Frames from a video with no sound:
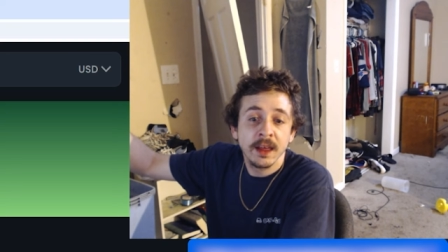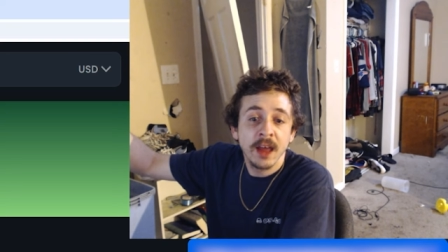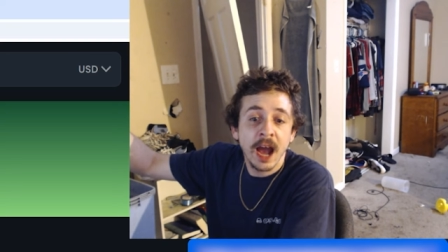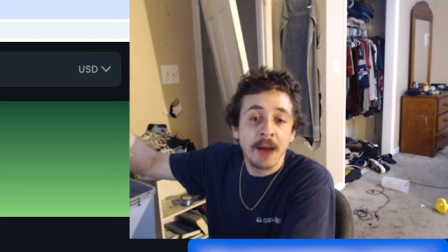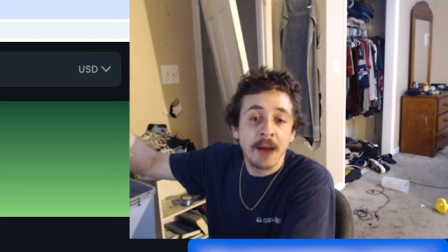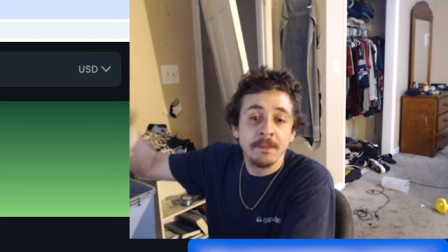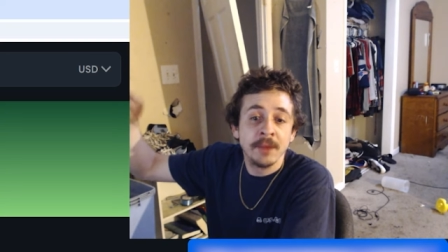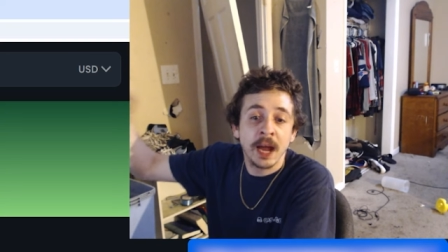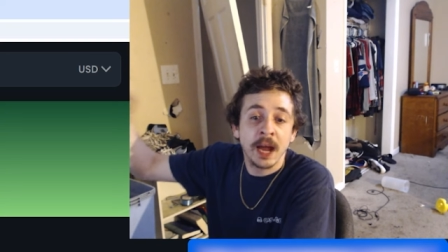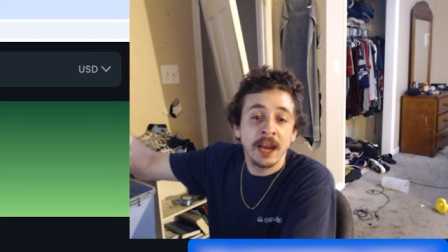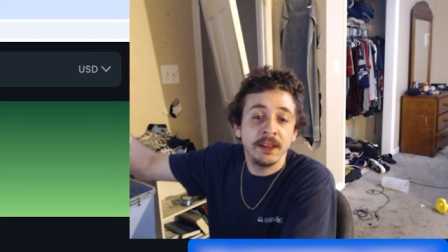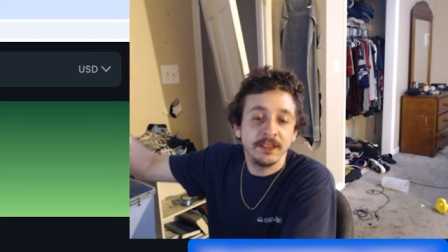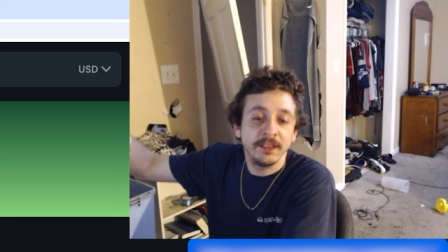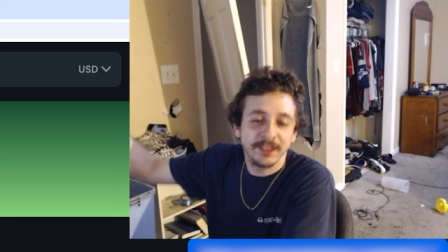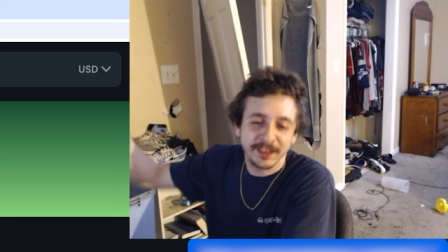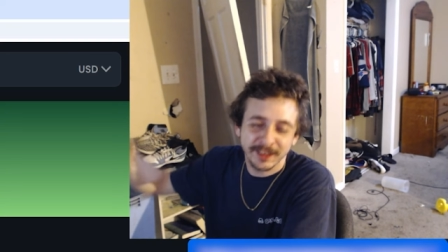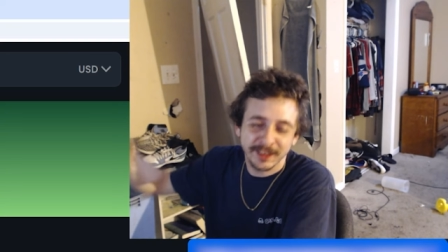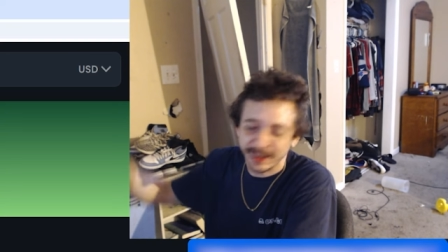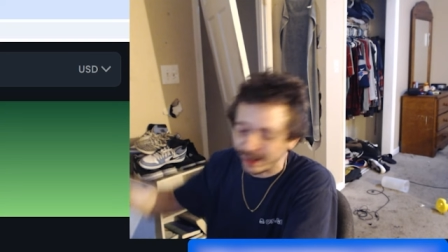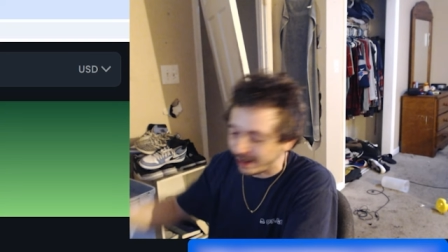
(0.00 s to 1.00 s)
I'm not
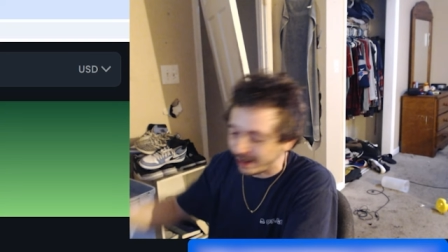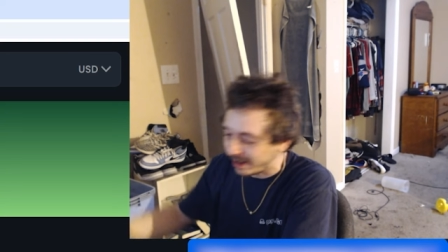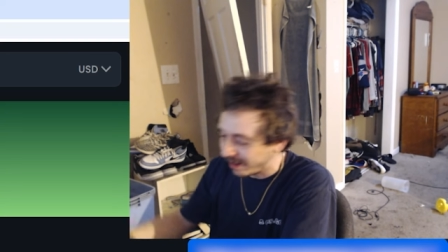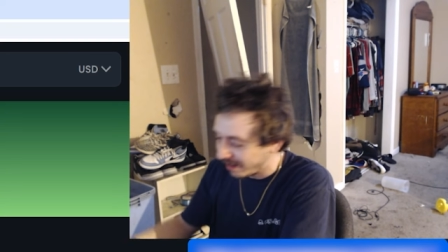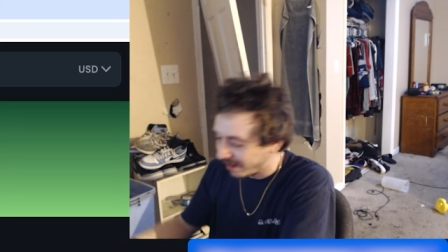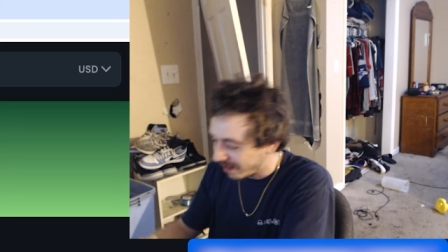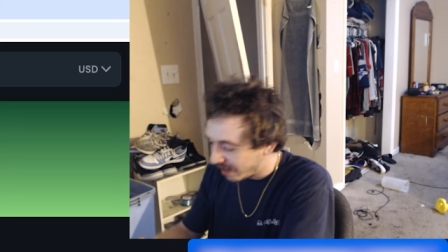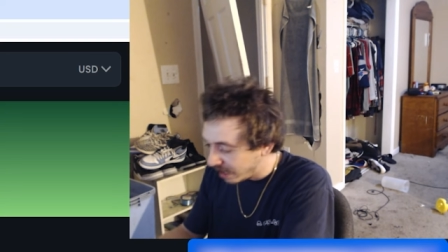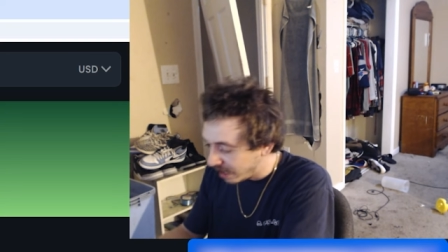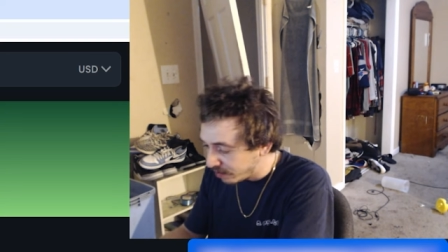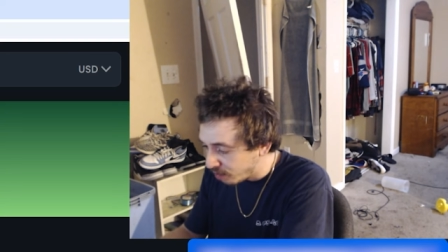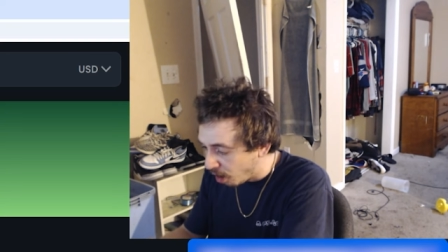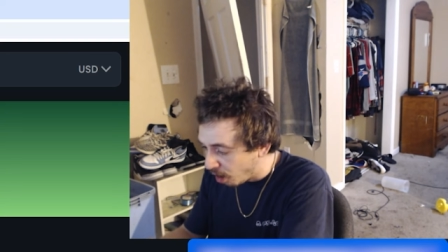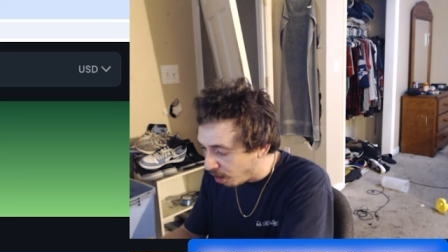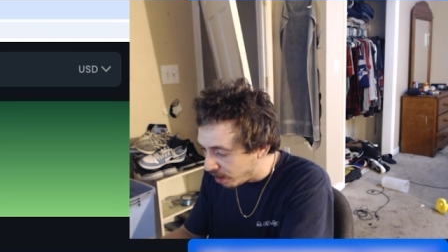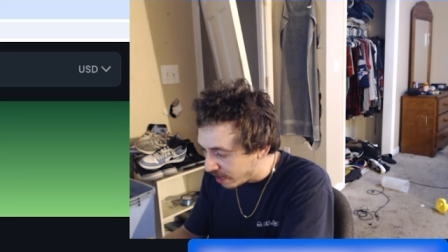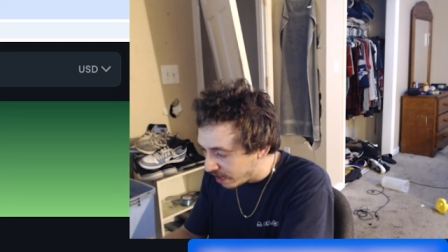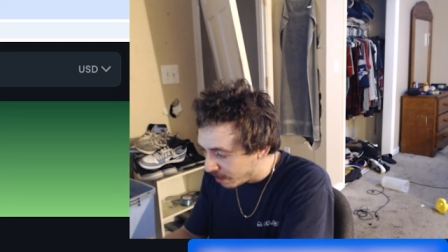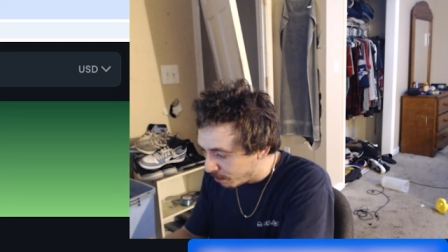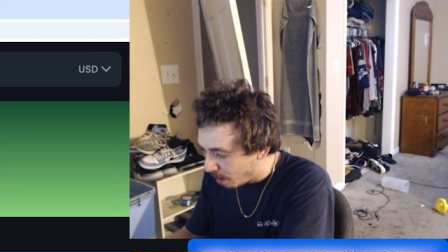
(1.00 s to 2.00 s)
just kidding. It's
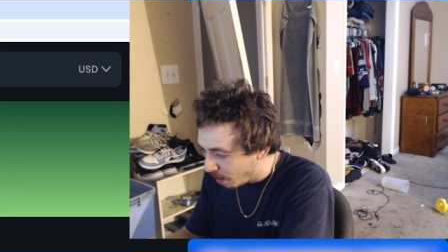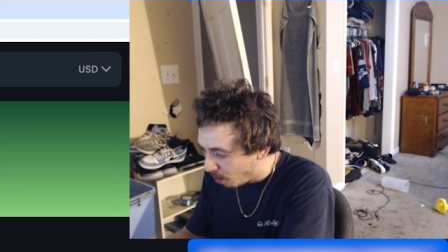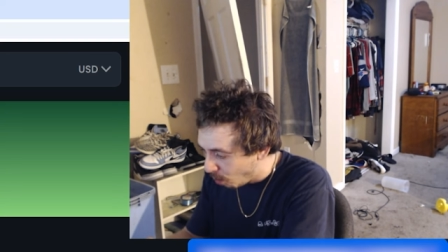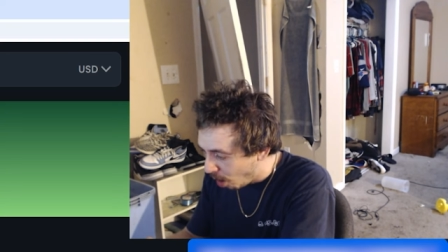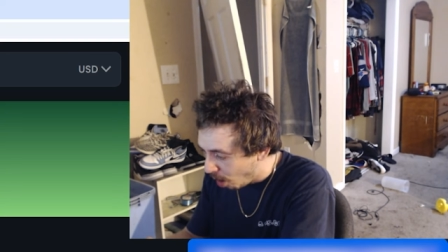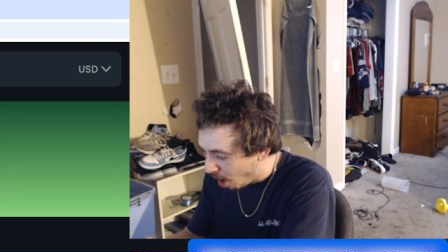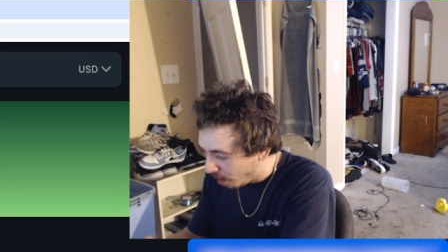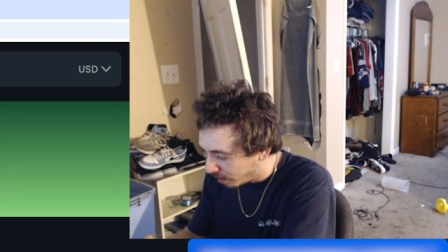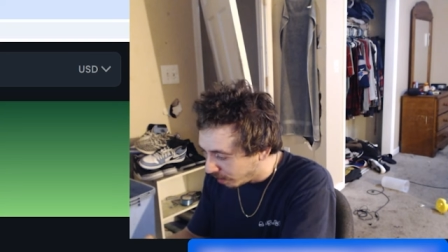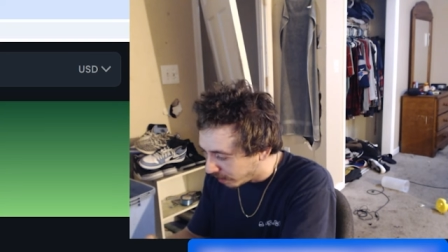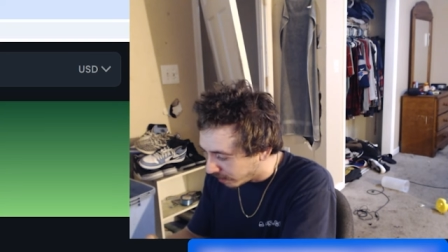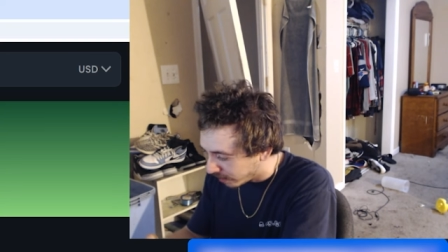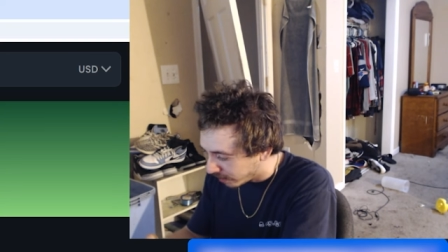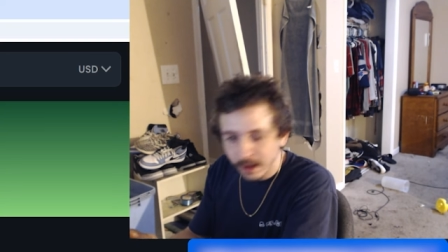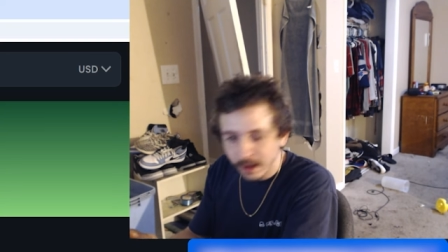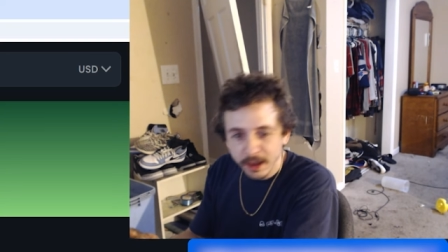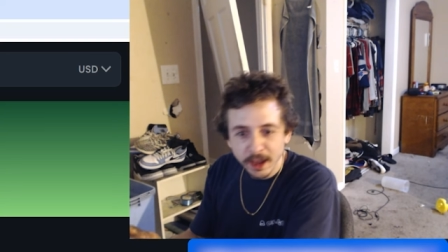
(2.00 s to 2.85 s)
already in my wallet.